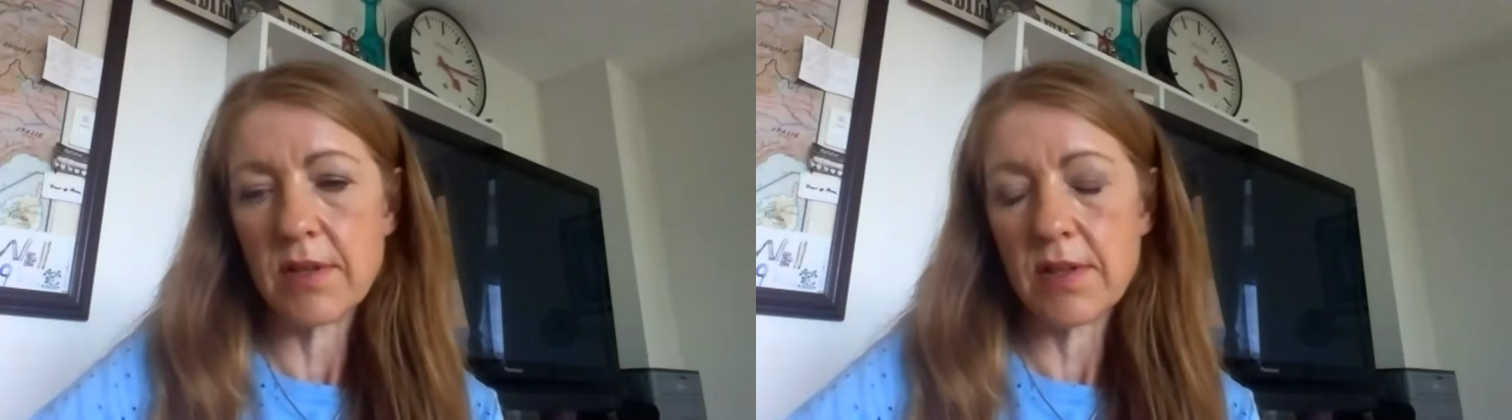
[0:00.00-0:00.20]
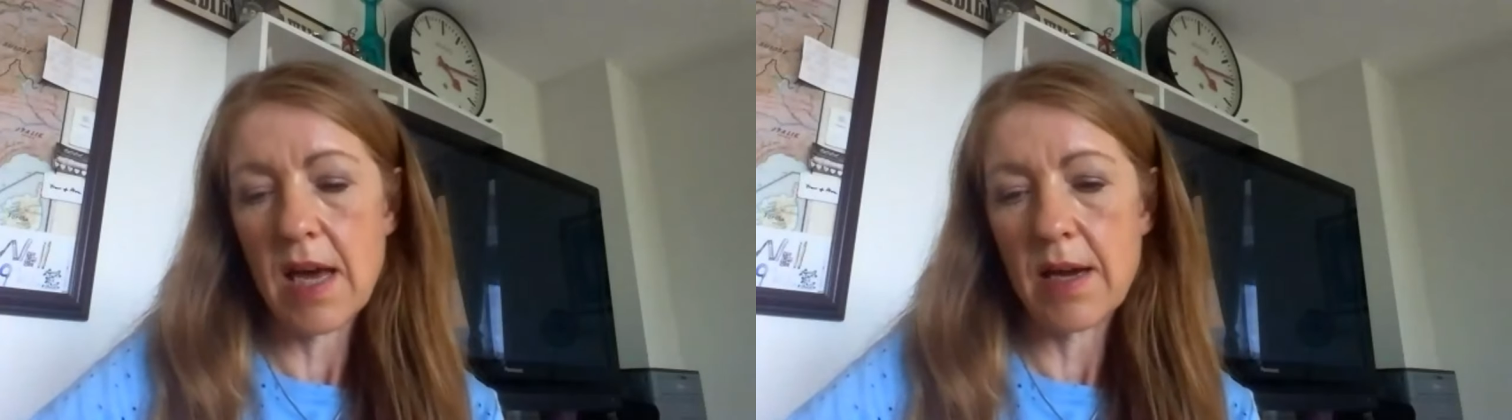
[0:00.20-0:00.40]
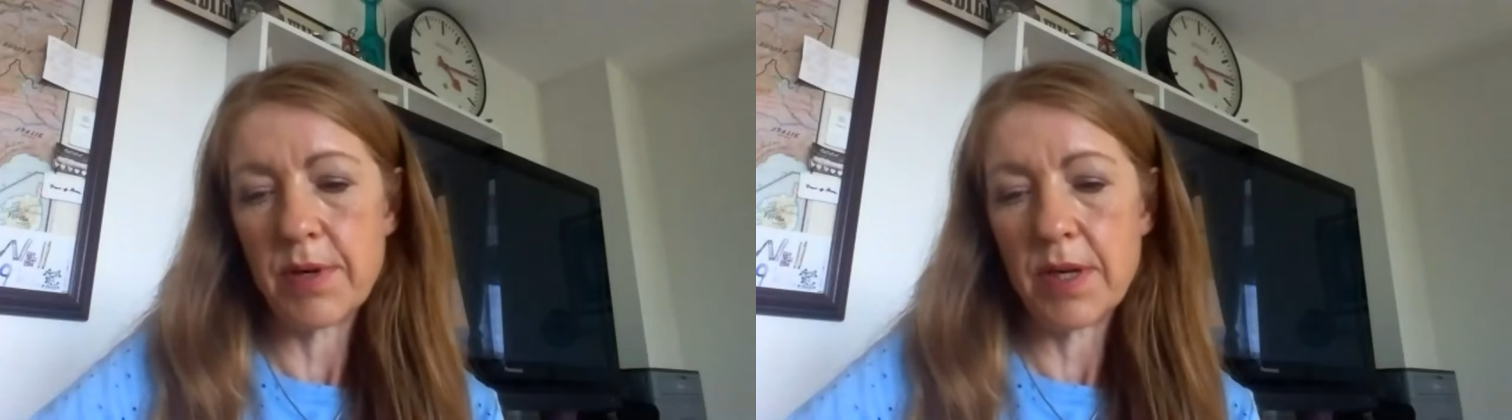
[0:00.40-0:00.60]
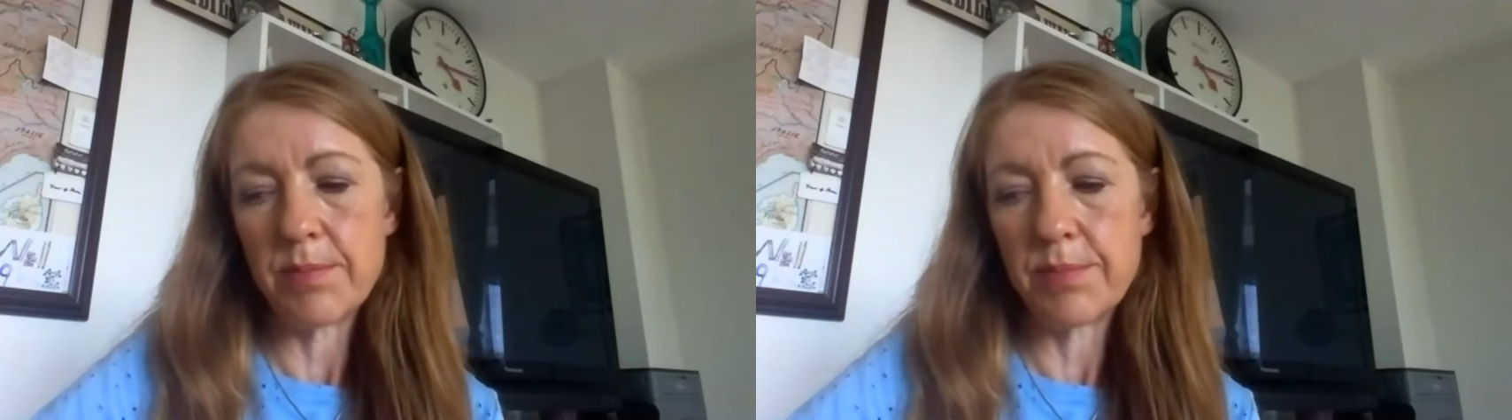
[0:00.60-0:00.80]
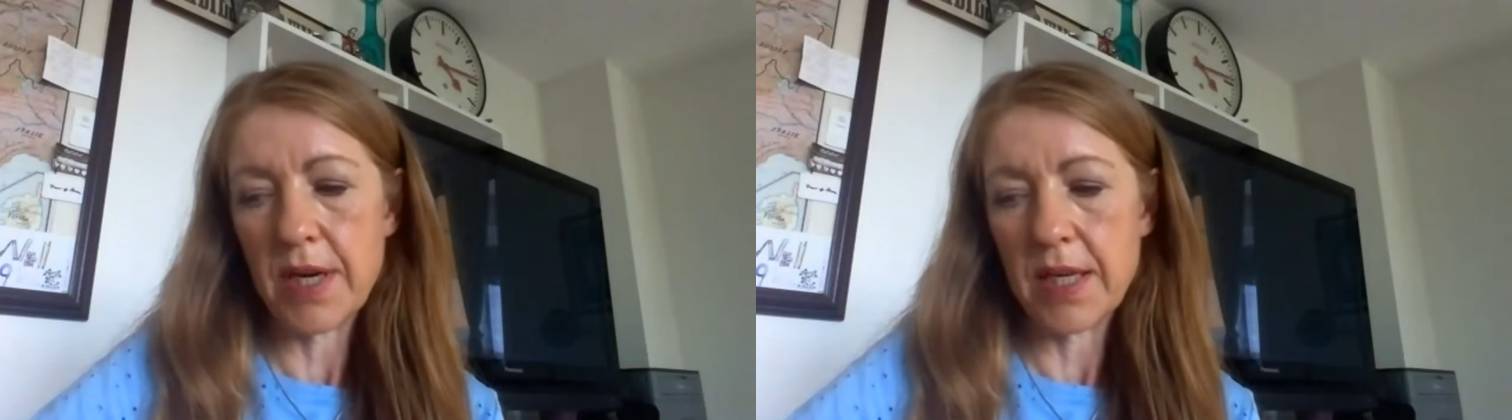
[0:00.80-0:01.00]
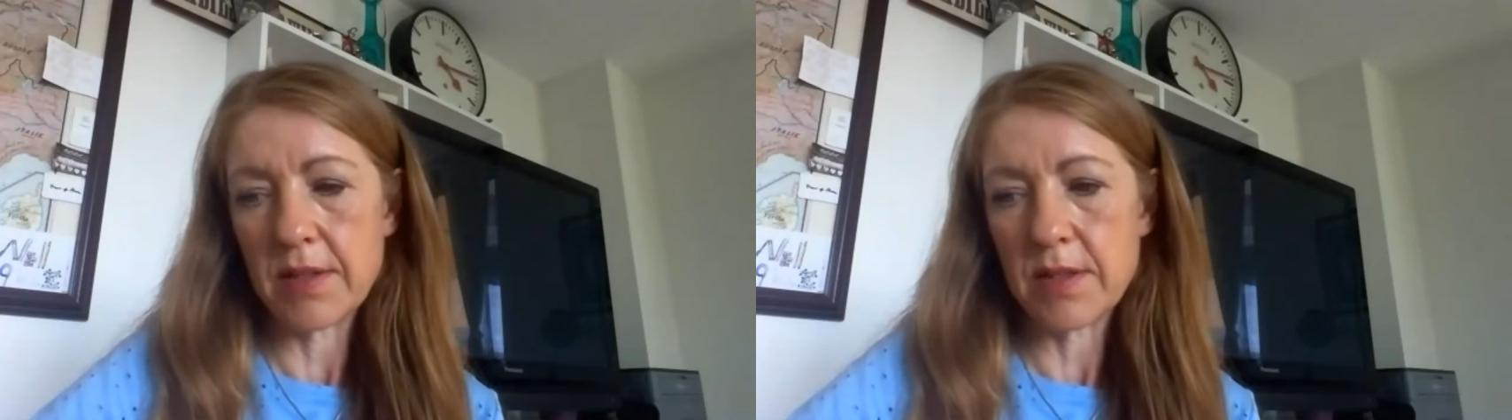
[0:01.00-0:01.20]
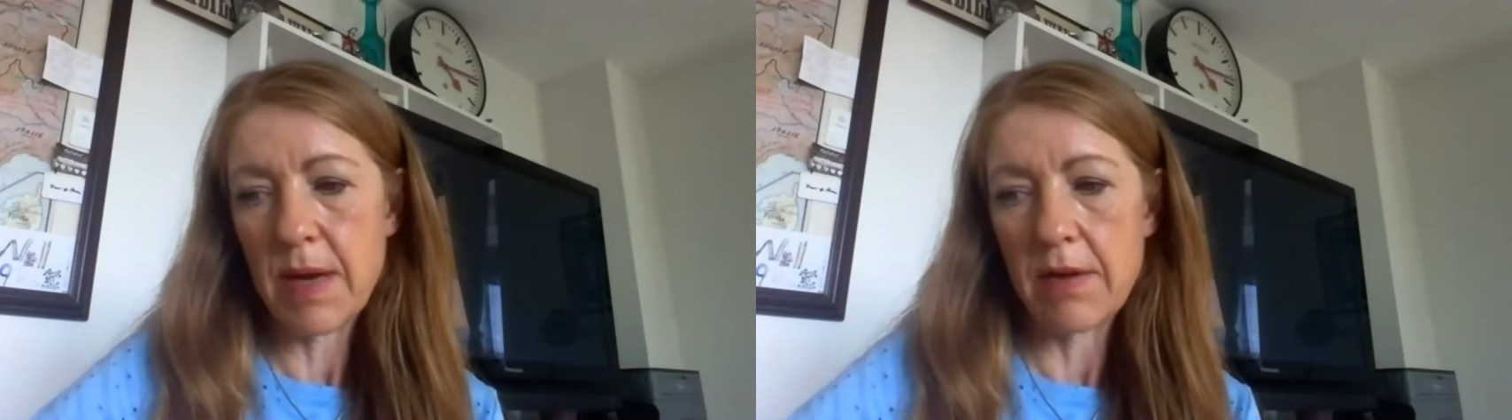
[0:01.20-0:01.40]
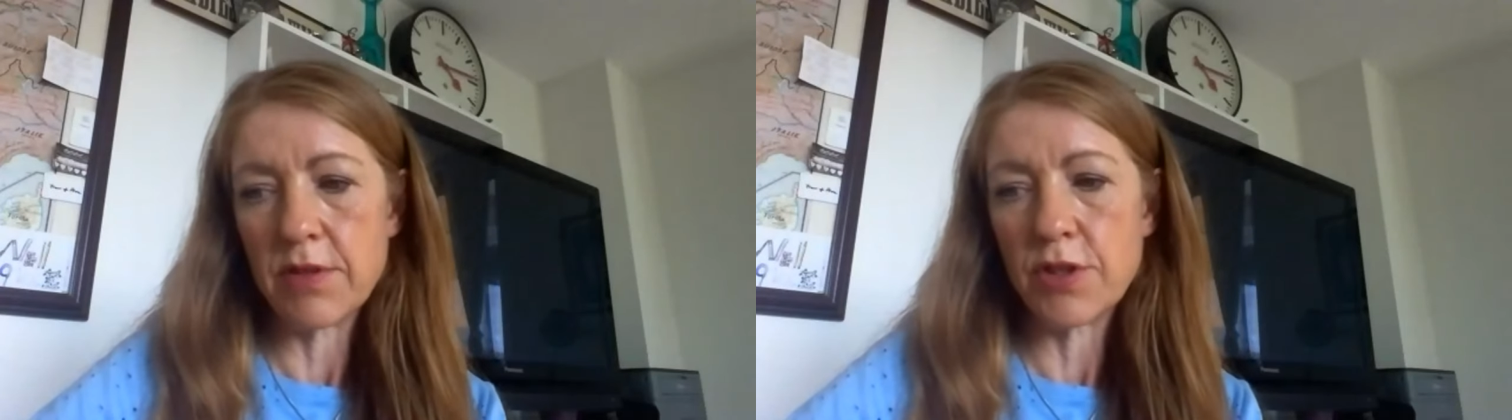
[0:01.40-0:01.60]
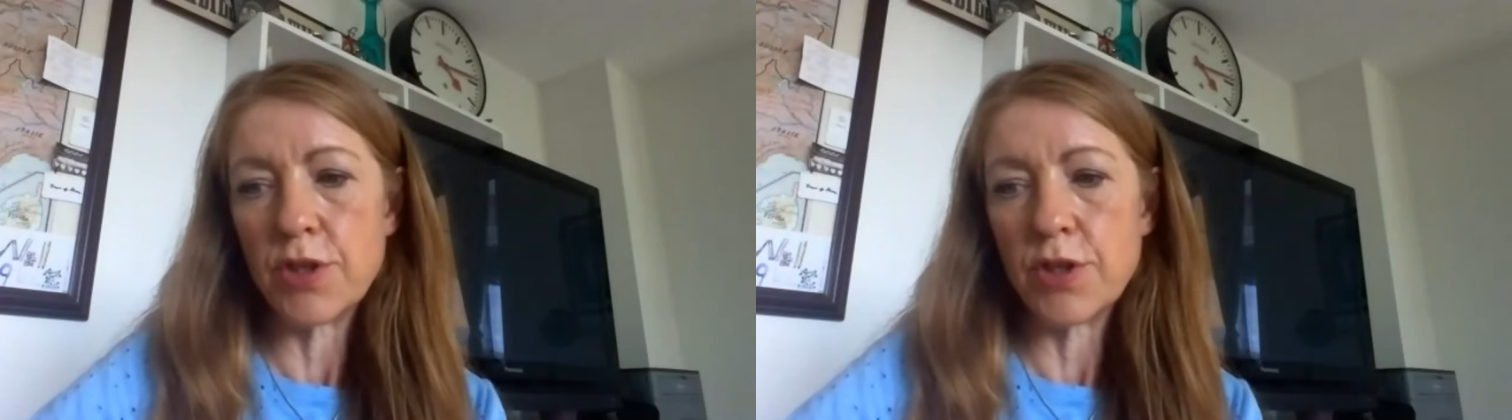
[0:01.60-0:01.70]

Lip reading: library brings parents